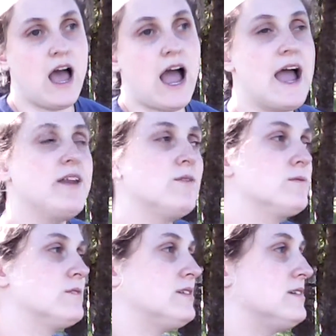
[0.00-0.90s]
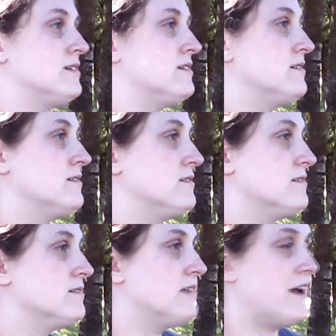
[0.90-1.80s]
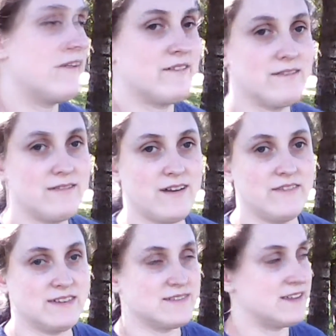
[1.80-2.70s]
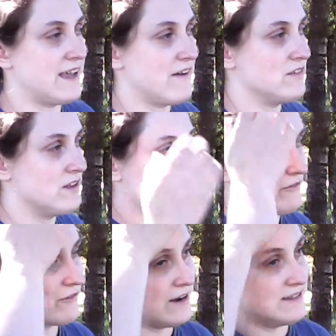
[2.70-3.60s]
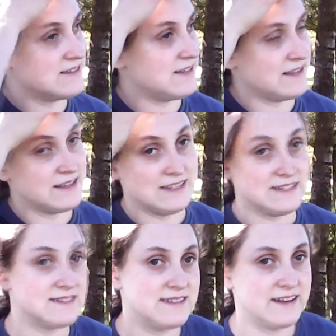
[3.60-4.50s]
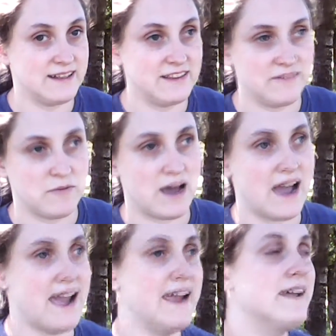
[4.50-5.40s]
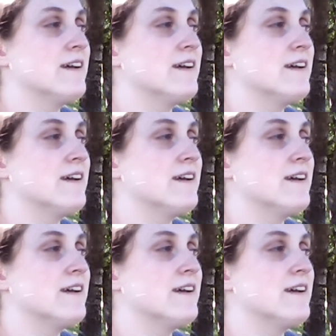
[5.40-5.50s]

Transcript: I don't, I don't obviously have a lot of friends at least that live by.